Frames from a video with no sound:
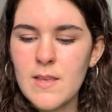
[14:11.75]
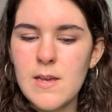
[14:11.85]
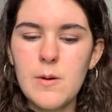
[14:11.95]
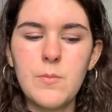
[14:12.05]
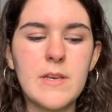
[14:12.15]

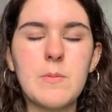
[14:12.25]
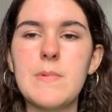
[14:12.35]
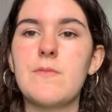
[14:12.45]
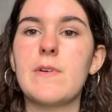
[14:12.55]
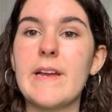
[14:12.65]
And we can
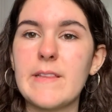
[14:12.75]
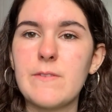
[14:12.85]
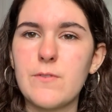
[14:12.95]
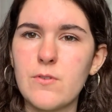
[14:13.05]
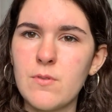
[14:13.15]
be really
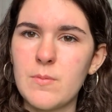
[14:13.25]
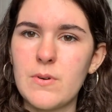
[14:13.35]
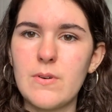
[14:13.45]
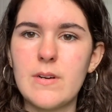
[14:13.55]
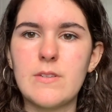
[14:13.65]

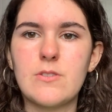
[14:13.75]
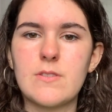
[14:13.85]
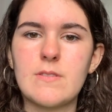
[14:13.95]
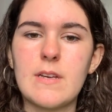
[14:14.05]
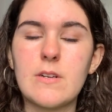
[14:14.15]
vulnerable and
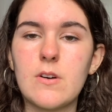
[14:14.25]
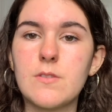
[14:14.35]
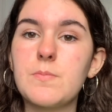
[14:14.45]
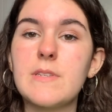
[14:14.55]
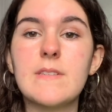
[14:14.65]
just say,
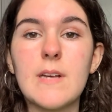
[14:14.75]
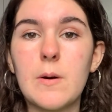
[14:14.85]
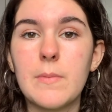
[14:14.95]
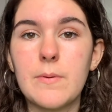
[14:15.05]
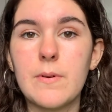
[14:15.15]
"God, please
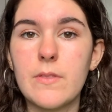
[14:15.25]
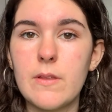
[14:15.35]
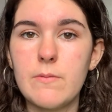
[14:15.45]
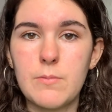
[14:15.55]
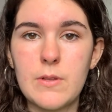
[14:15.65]
help me
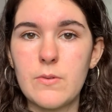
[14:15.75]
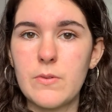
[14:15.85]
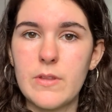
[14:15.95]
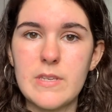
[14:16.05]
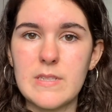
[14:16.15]
with all
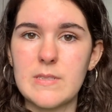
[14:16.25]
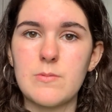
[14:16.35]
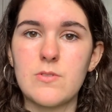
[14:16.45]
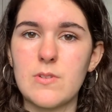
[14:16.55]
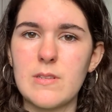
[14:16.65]
the things I'm
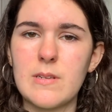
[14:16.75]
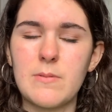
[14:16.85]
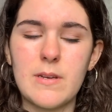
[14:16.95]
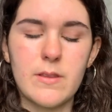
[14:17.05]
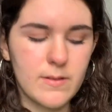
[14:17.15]
struggling with."